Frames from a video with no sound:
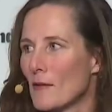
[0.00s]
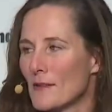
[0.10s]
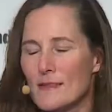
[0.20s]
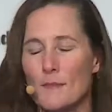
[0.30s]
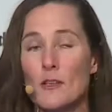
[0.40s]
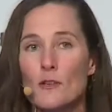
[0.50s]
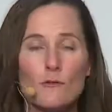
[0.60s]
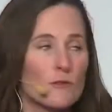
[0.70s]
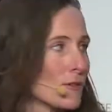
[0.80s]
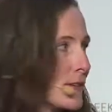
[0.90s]
with some
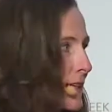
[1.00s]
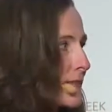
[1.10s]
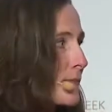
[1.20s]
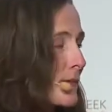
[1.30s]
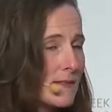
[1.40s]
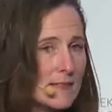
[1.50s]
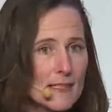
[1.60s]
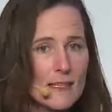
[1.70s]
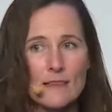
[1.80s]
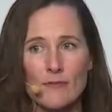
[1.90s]
huge learnings from
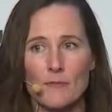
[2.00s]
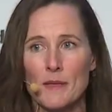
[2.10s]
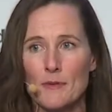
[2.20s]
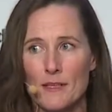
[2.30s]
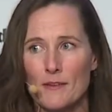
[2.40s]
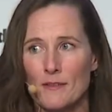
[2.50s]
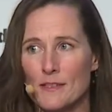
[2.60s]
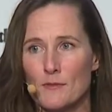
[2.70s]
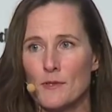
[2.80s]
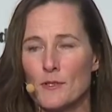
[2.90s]
Helsinki and from people here in
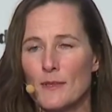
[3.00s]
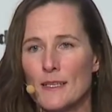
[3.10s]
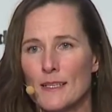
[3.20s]
this room